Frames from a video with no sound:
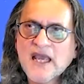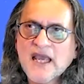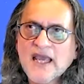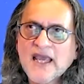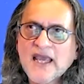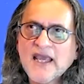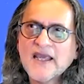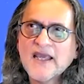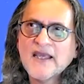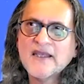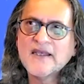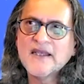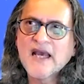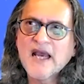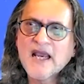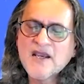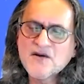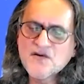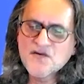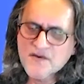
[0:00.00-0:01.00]
and
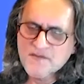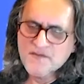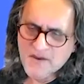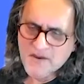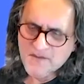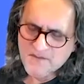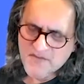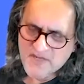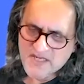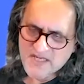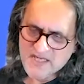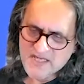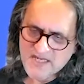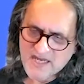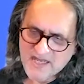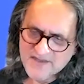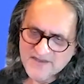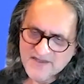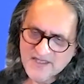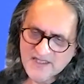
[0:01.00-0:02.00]
I remember
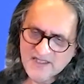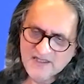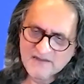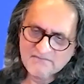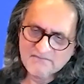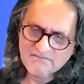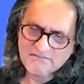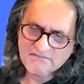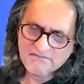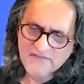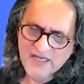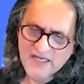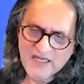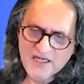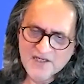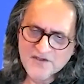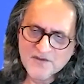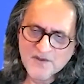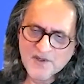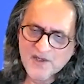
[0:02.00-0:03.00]
I think I
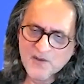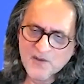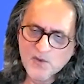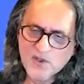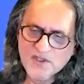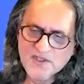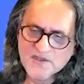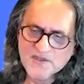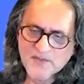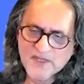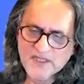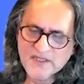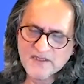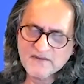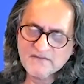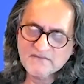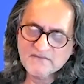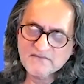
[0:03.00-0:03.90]
can't remember when it was, but